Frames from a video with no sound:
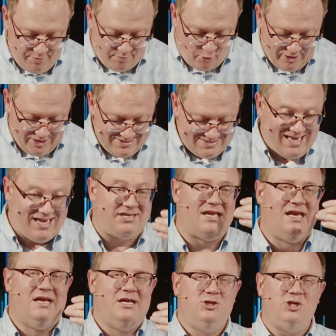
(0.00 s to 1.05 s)
but more content
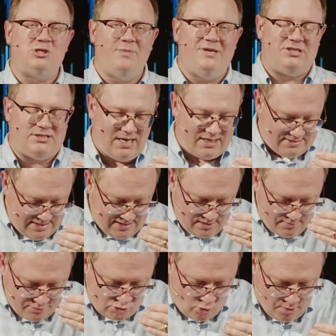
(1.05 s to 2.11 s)
just to be sucked in and
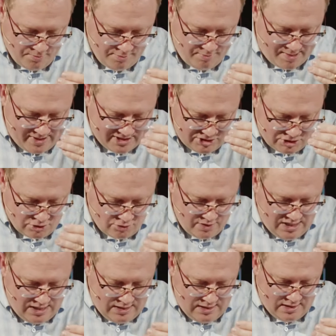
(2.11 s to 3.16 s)
absorbed by my
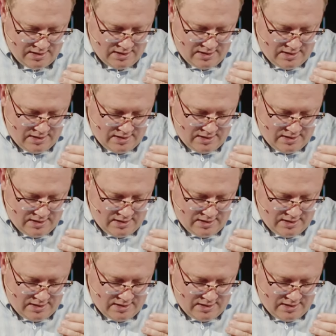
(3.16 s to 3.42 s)
screen.